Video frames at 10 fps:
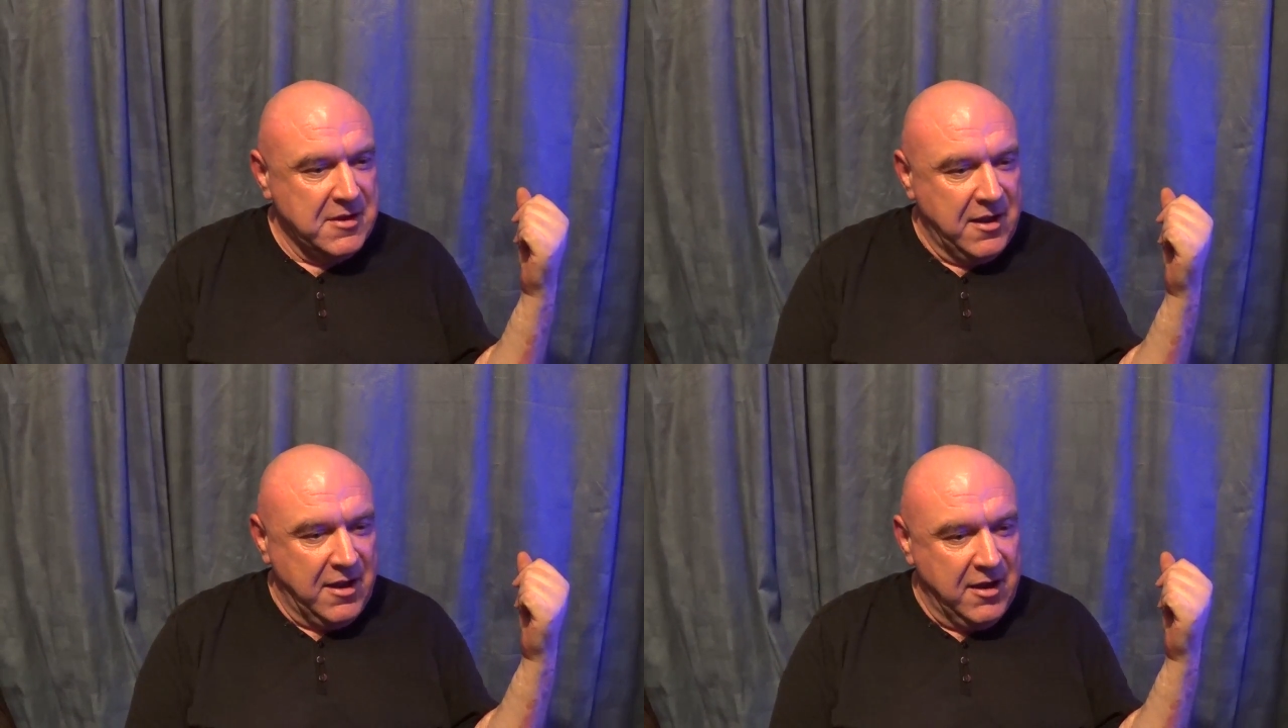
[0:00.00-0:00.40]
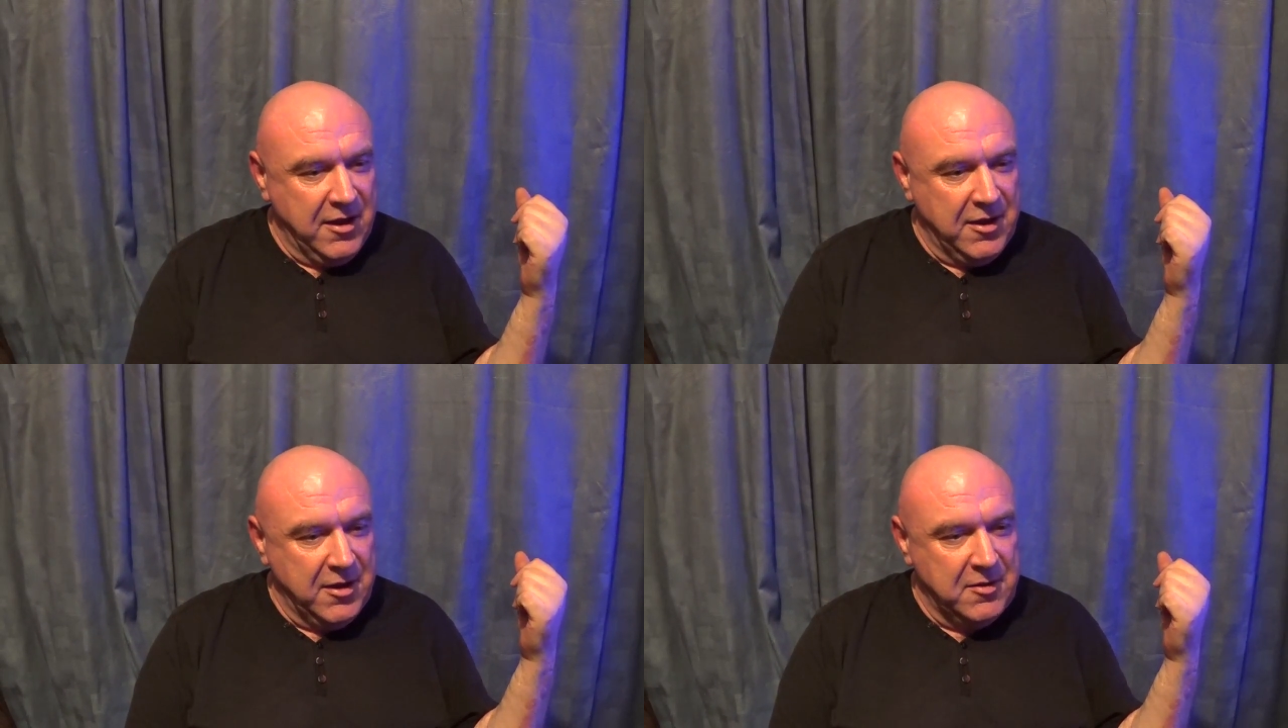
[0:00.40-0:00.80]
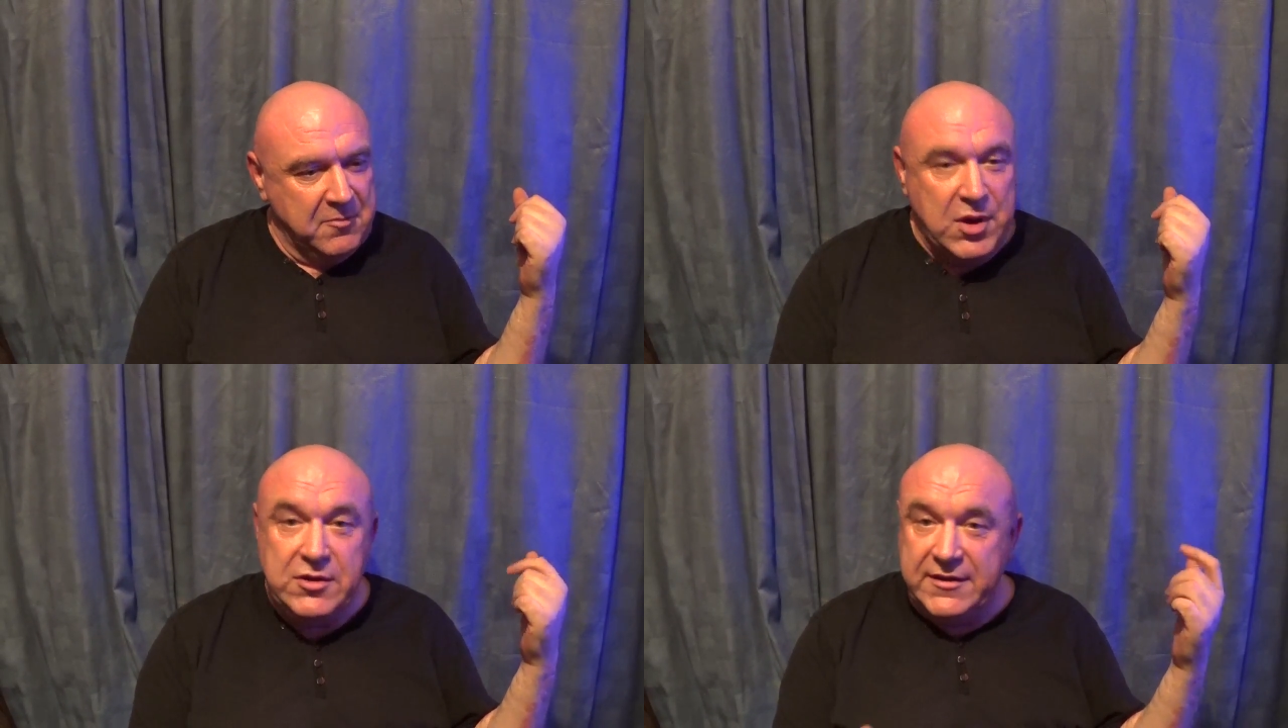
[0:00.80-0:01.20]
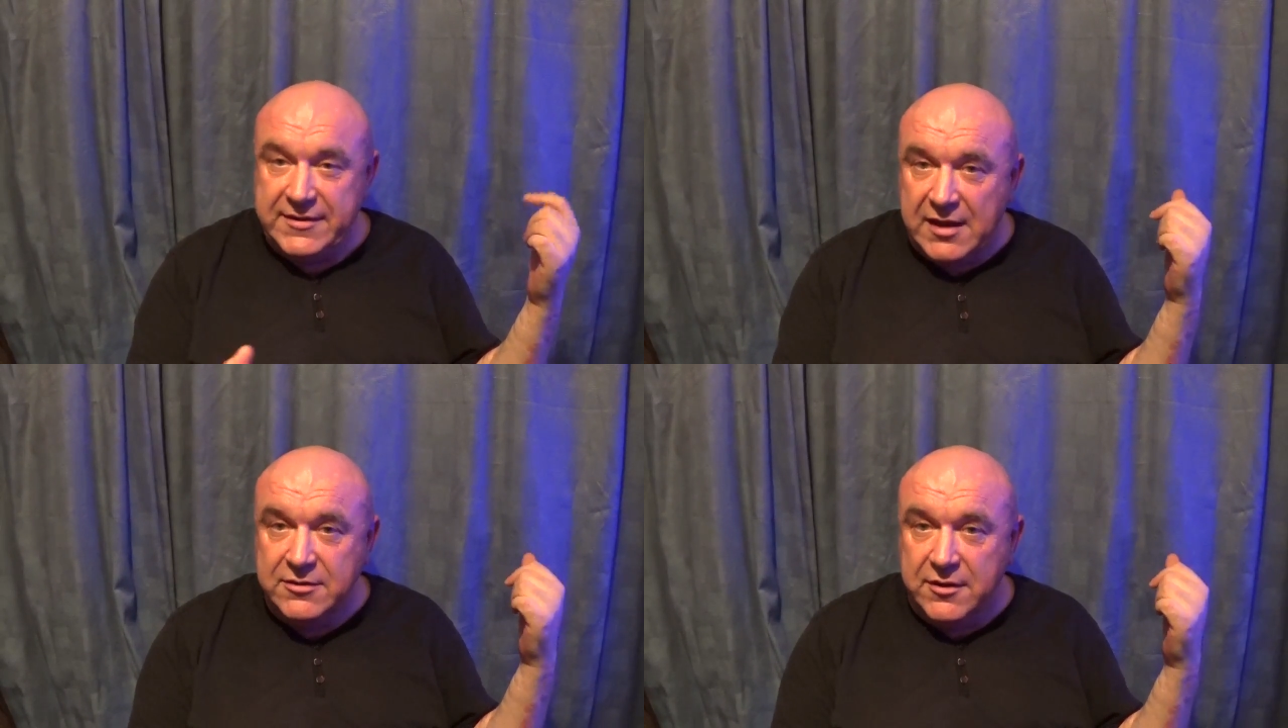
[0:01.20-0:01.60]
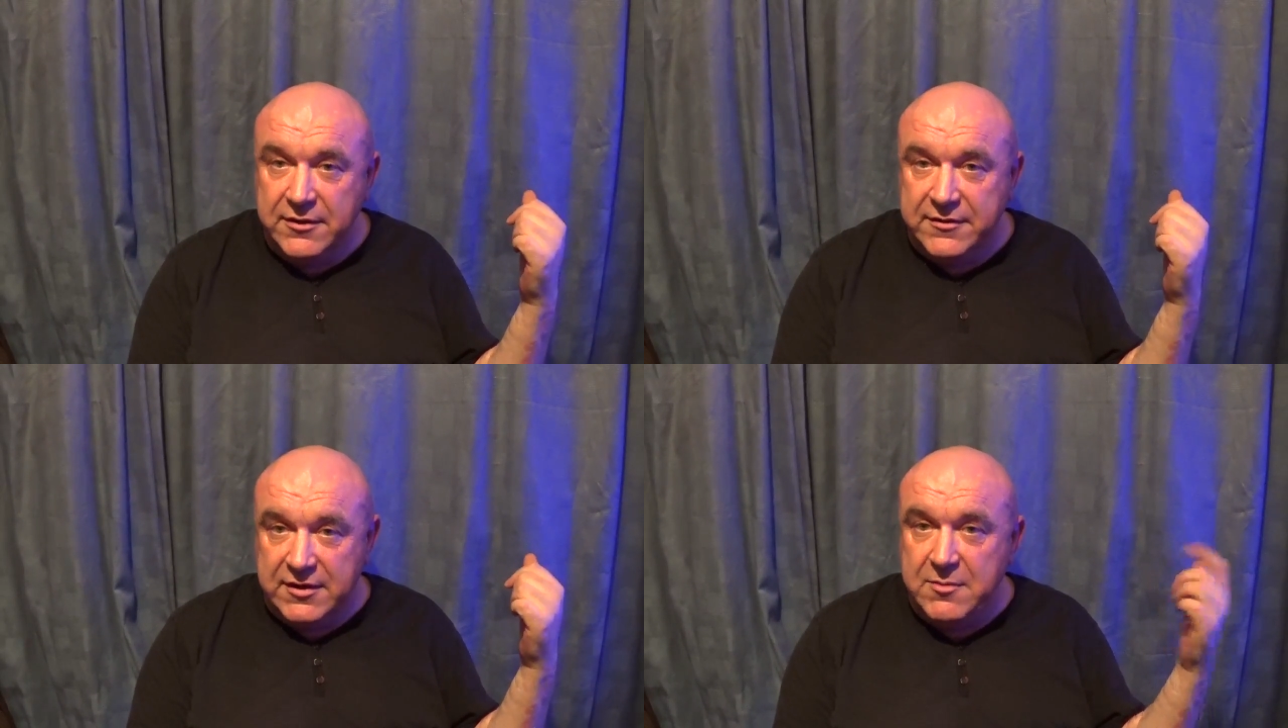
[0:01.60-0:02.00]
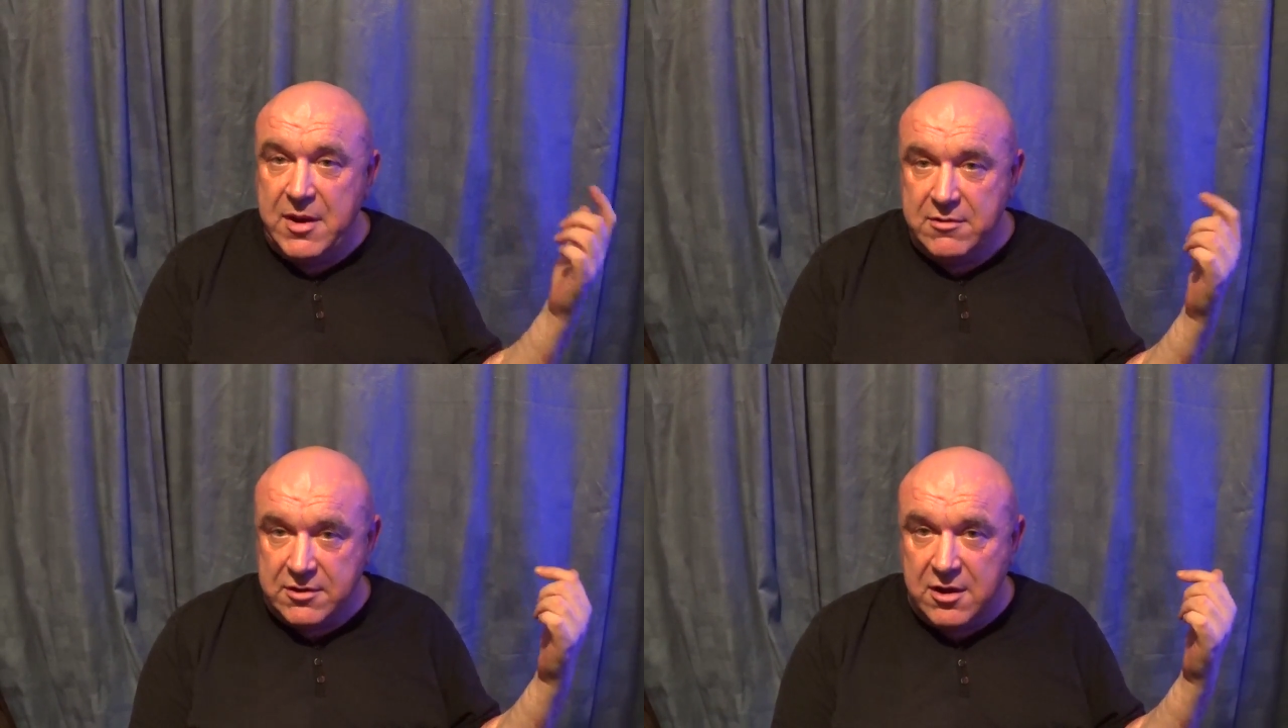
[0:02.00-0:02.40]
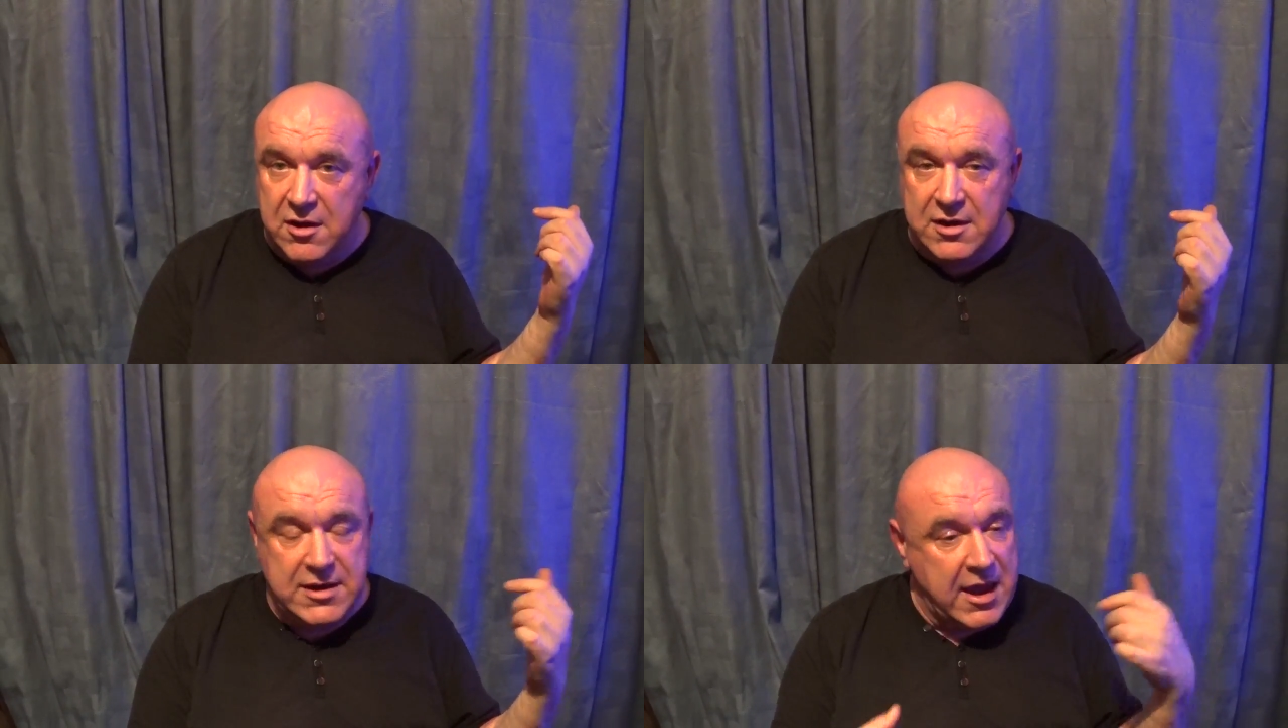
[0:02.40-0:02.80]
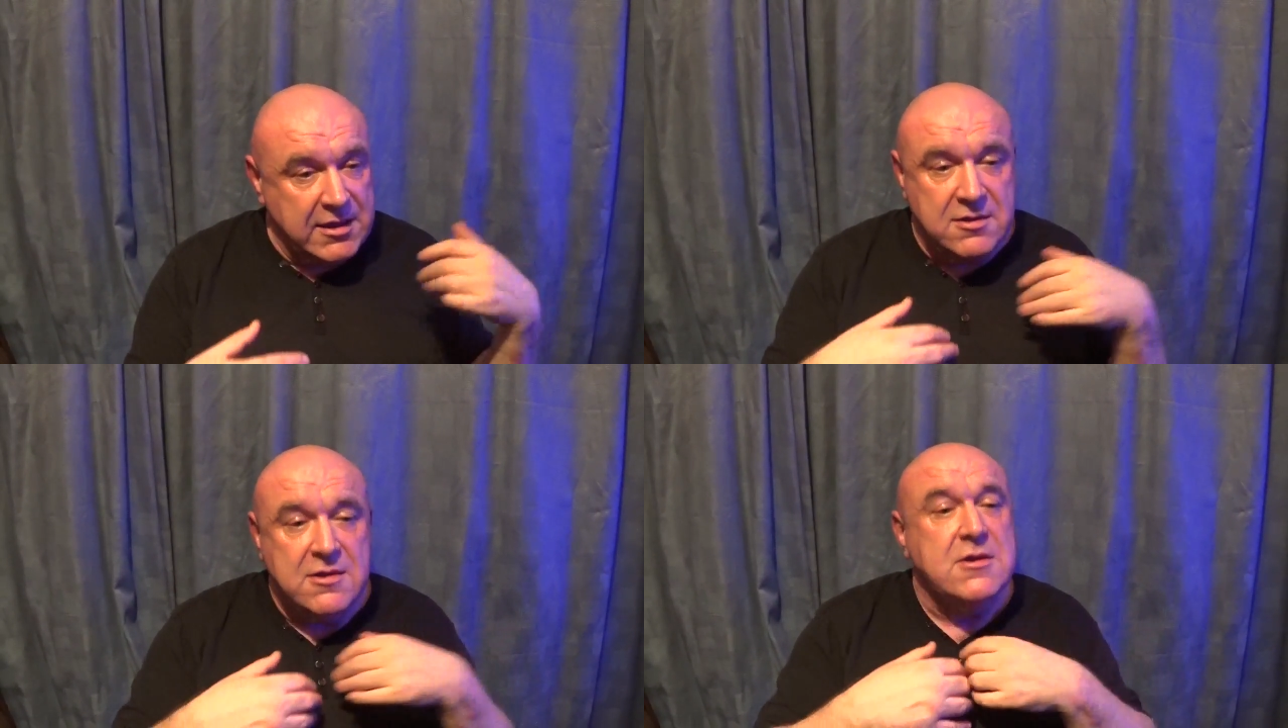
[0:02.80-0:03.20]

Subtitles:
Bernie Sanders in America, again,